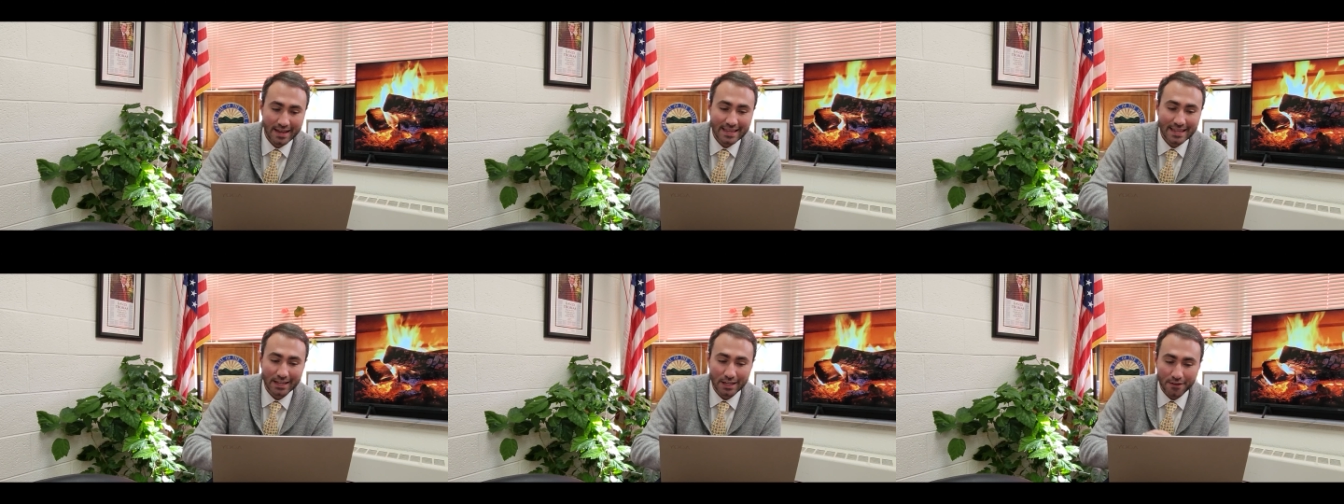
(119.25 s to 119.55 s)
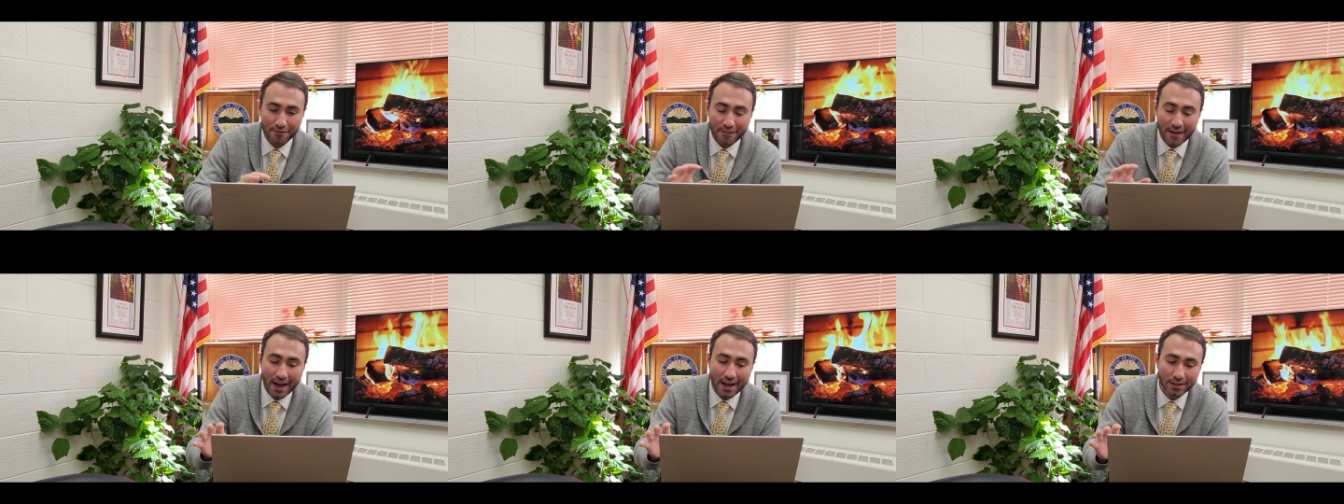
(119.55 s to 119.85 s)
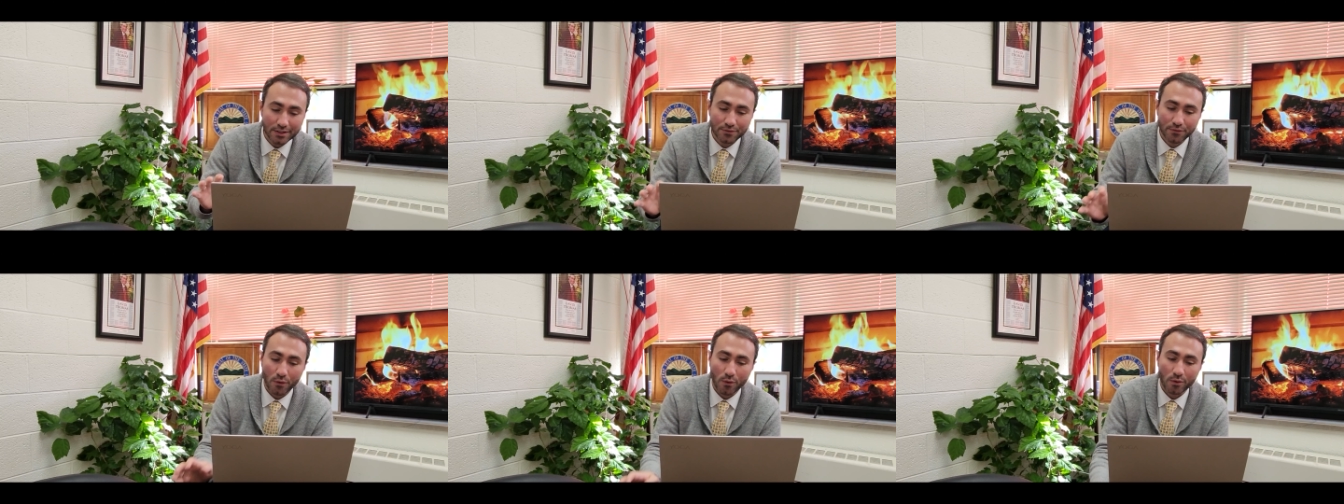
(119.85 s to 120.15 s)
Now, you
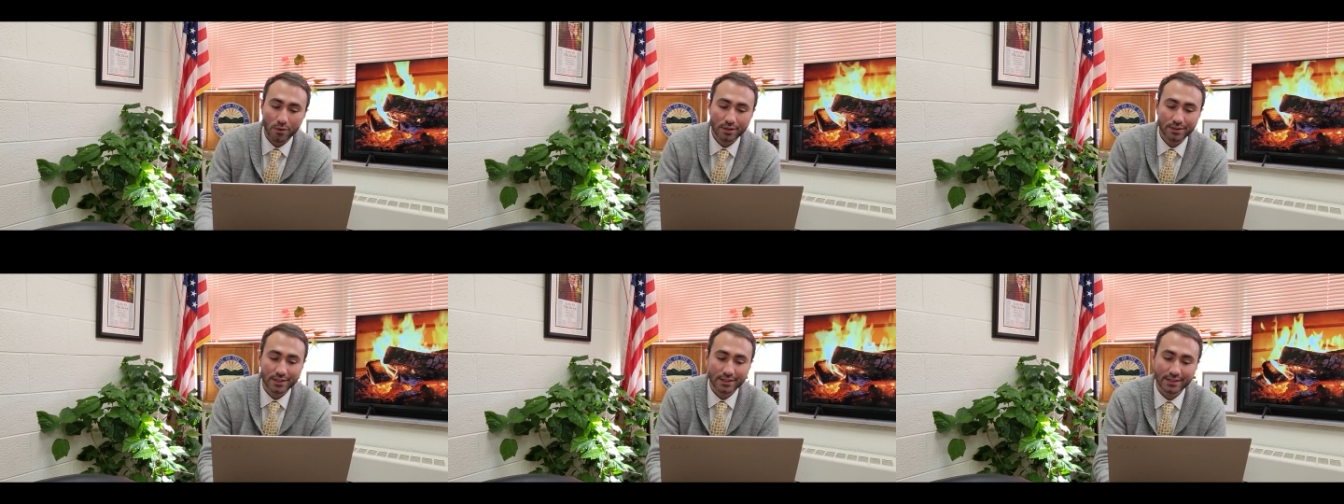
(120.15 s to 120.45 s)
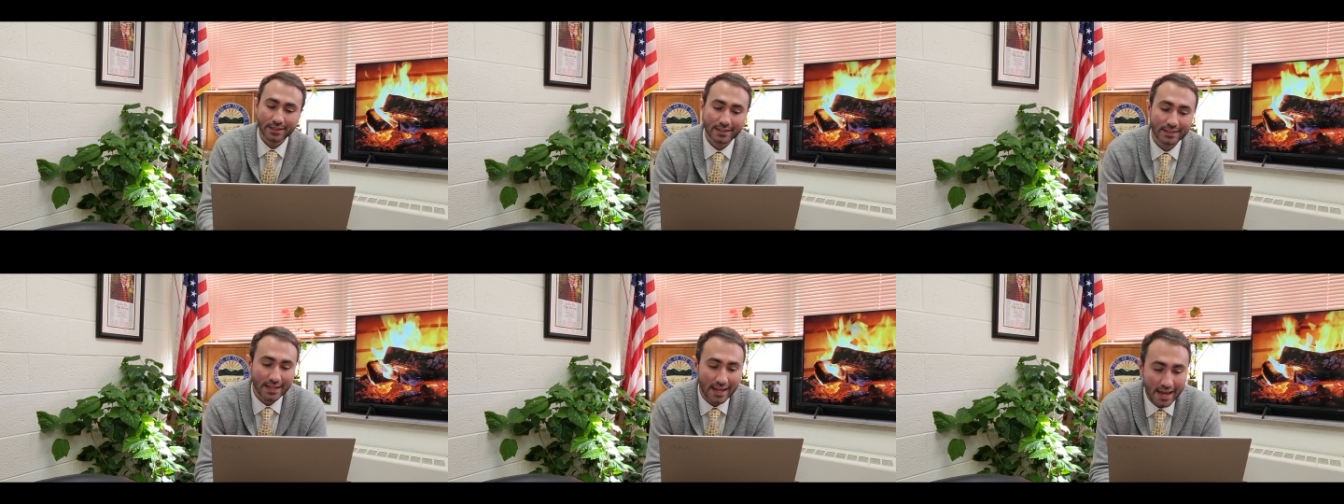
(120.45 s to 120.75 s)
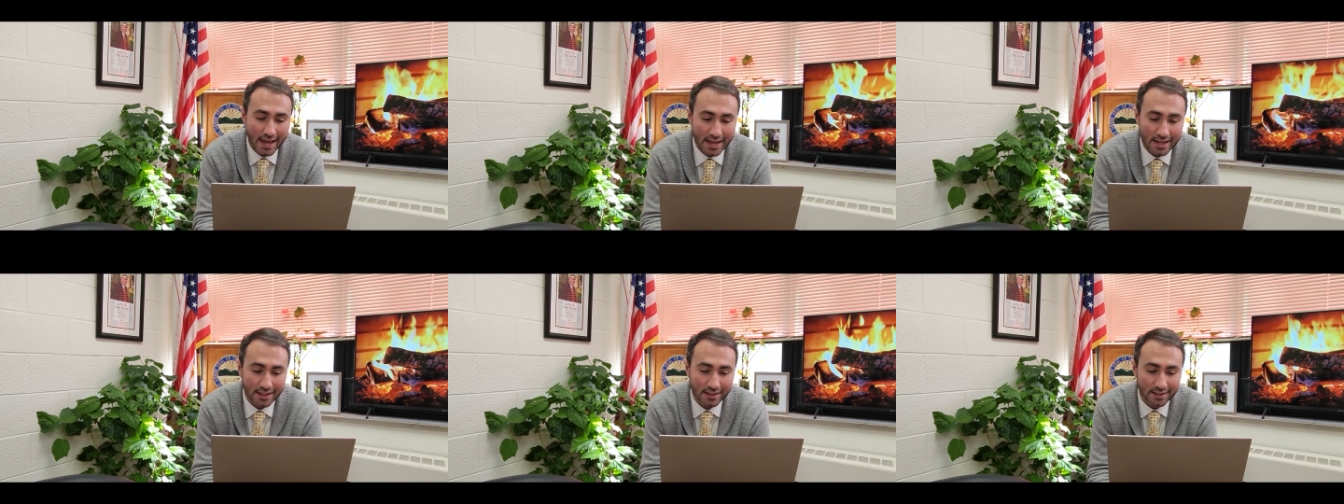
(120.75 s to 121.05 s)
fast forward to
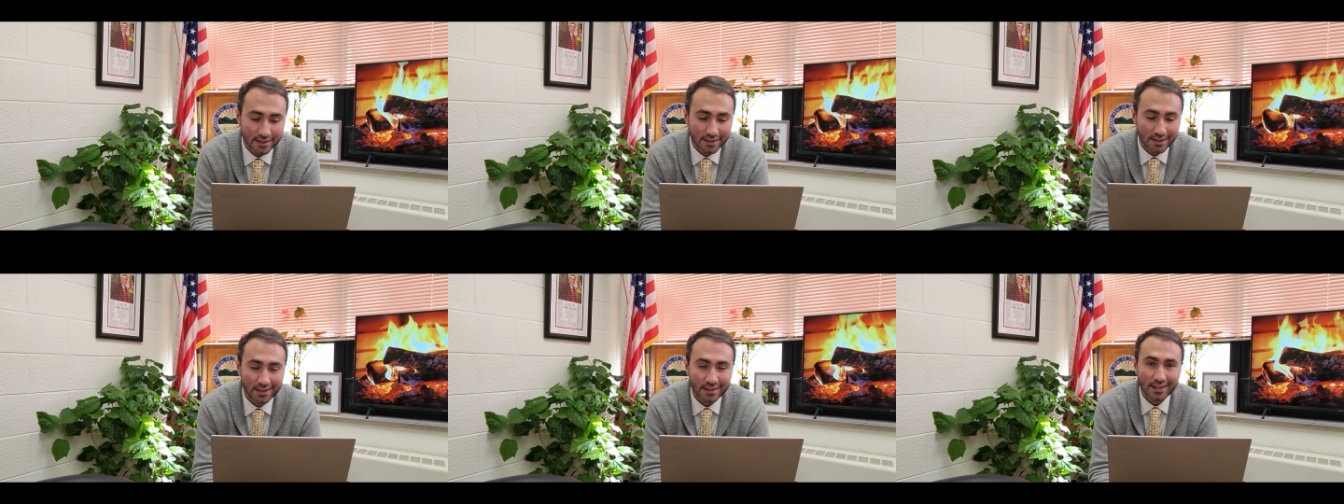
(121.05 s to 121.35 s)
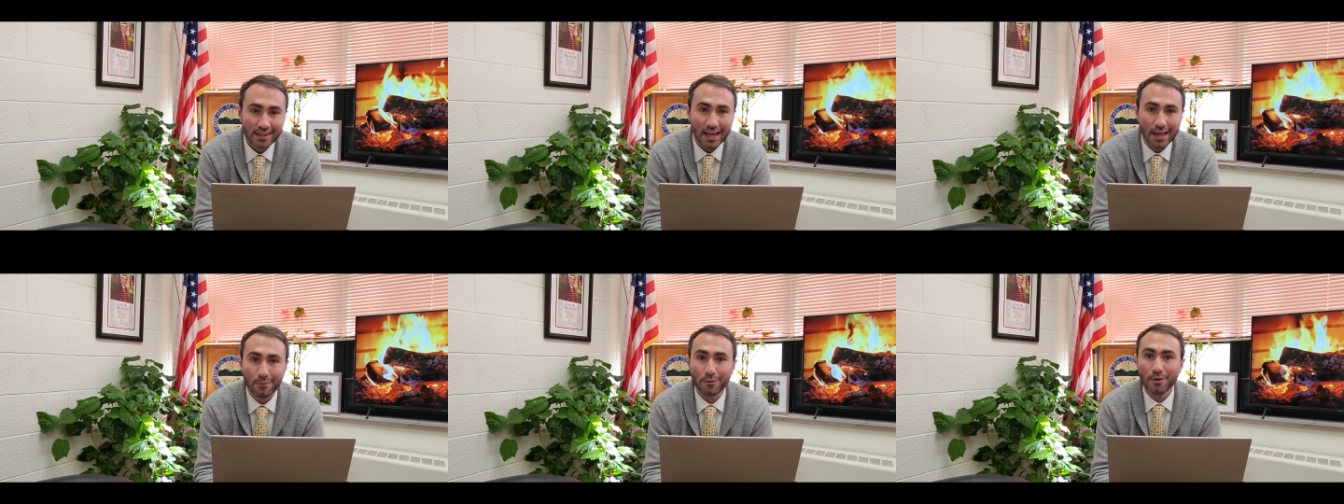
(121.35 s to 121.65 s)
today, and